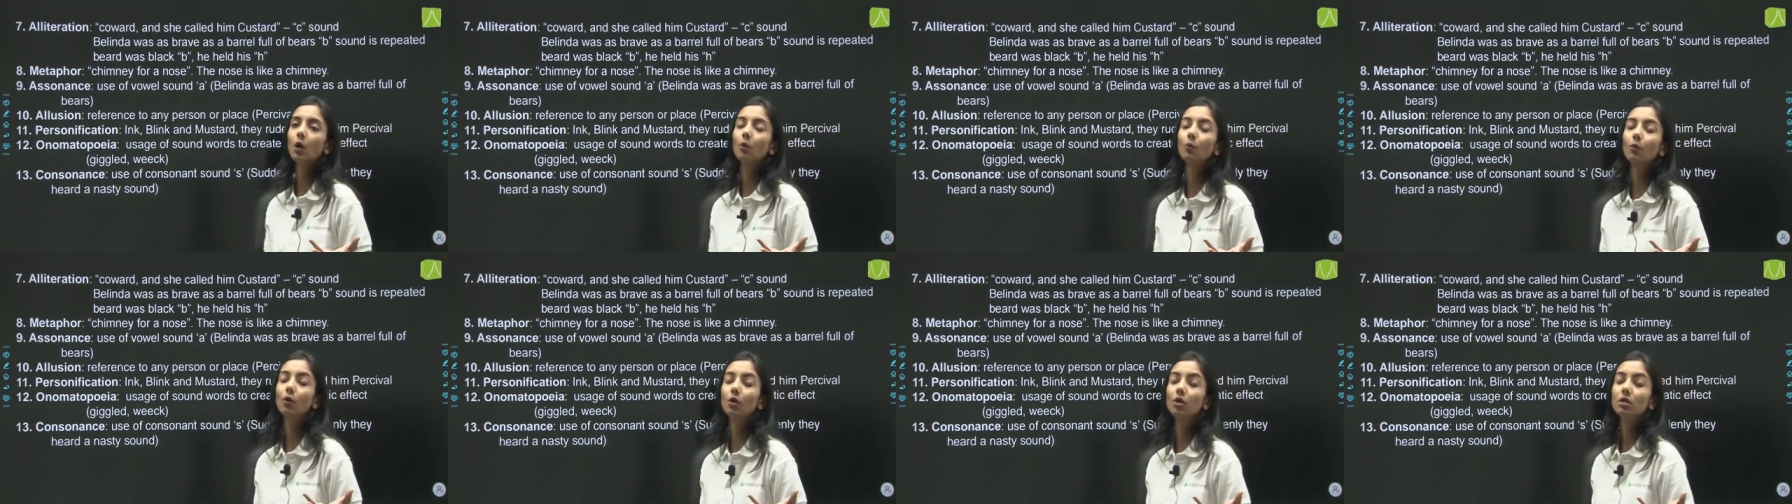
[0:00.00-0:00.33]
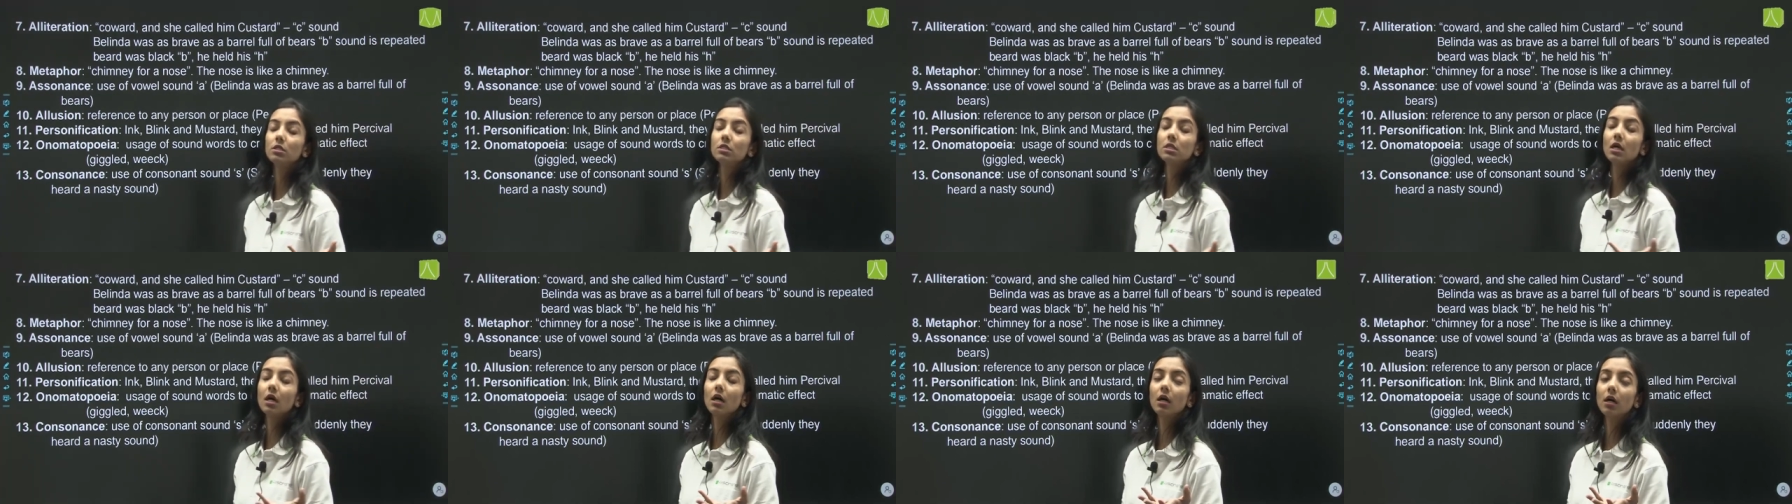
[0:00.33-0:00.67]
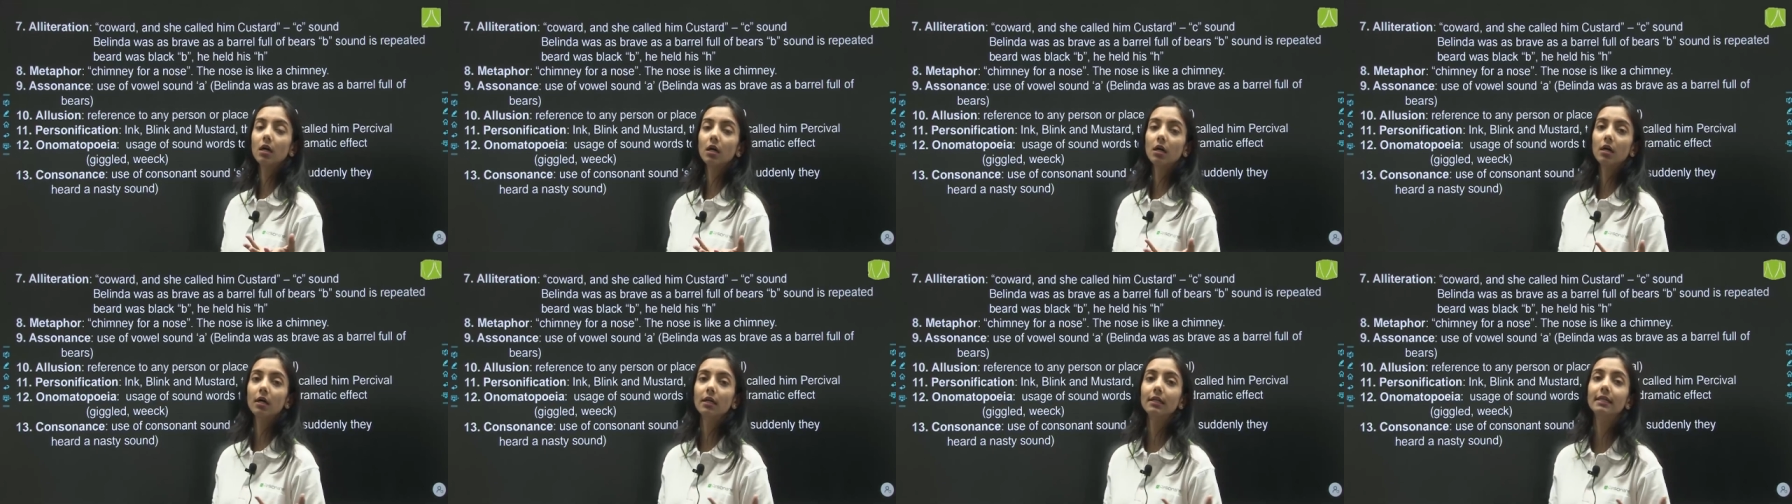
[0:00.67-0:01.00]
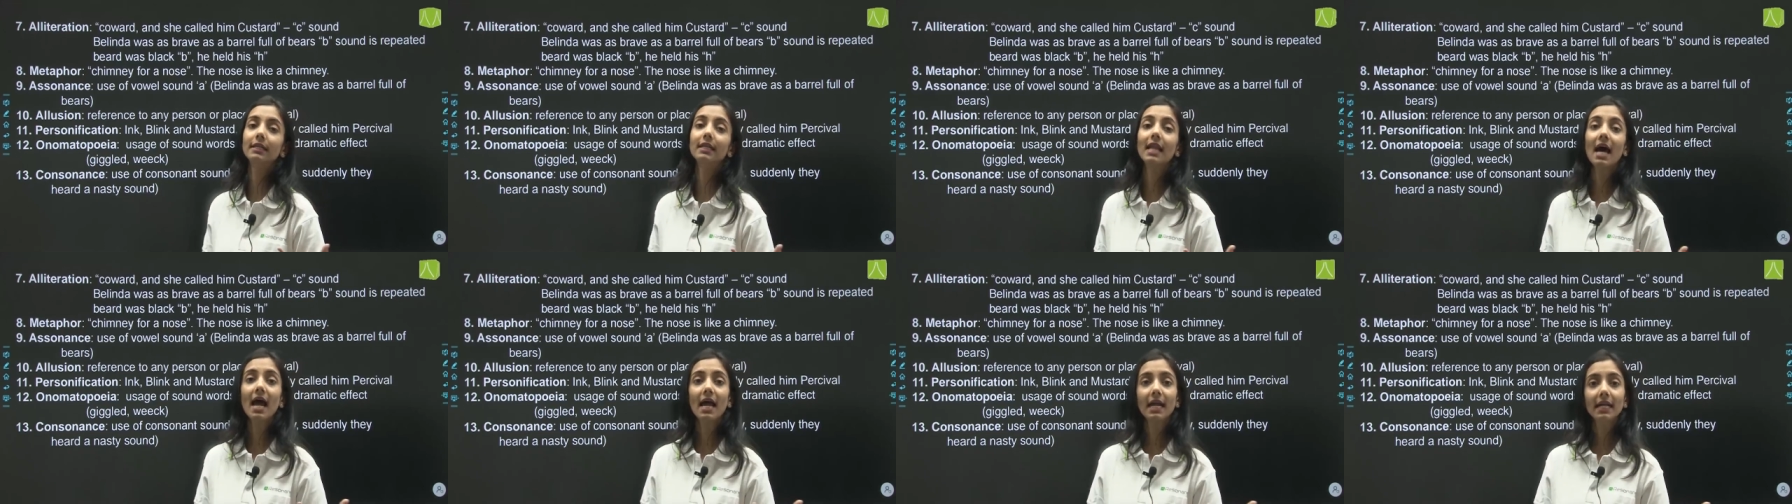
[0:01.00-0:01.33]
was a
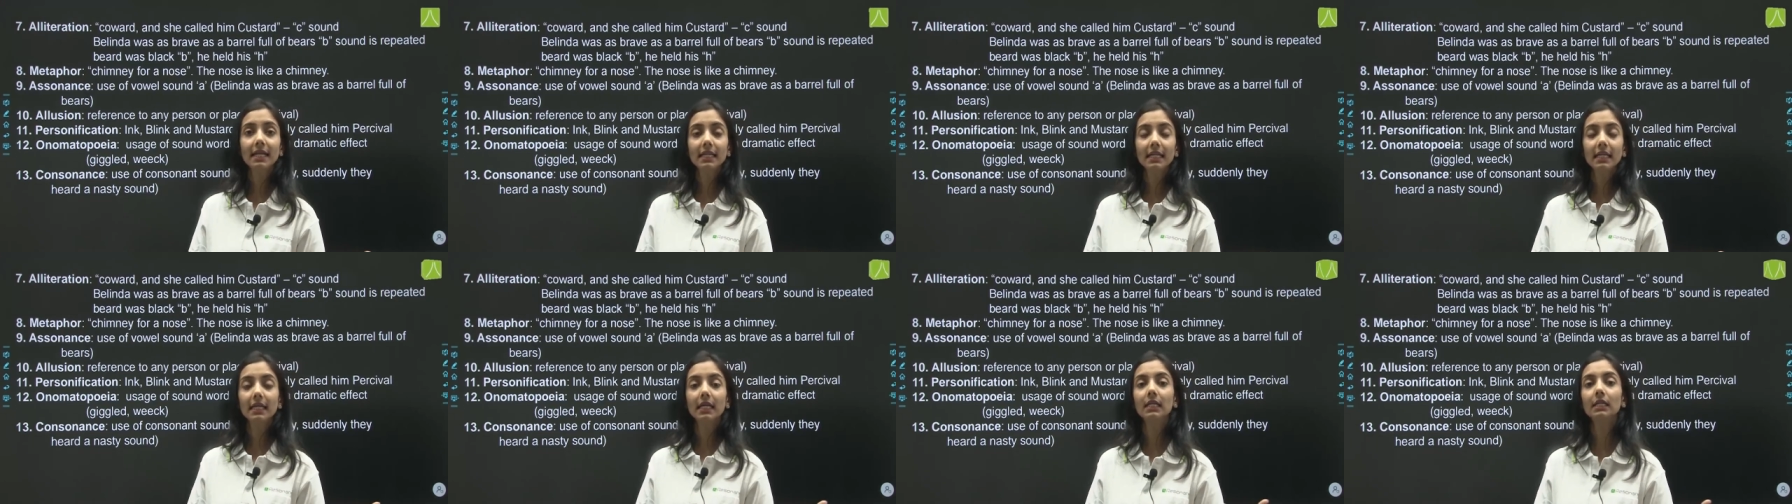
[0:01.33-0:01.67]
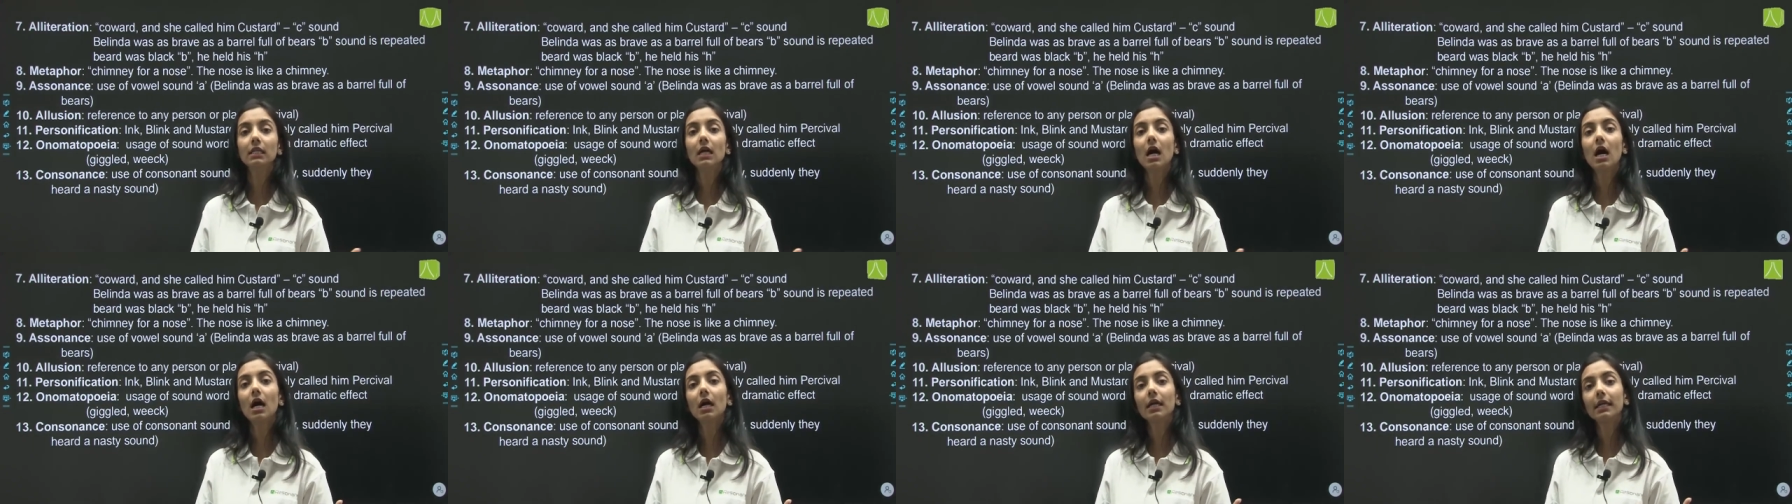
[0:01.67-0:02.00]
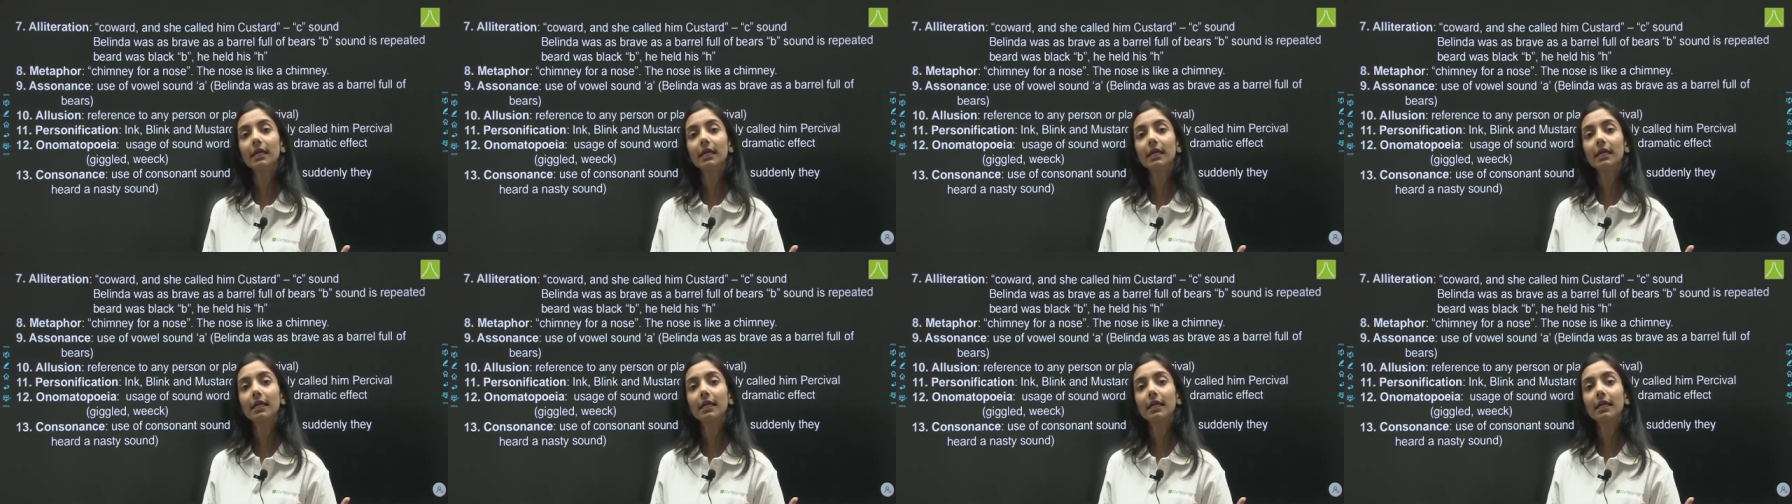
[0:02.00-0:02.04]
knight in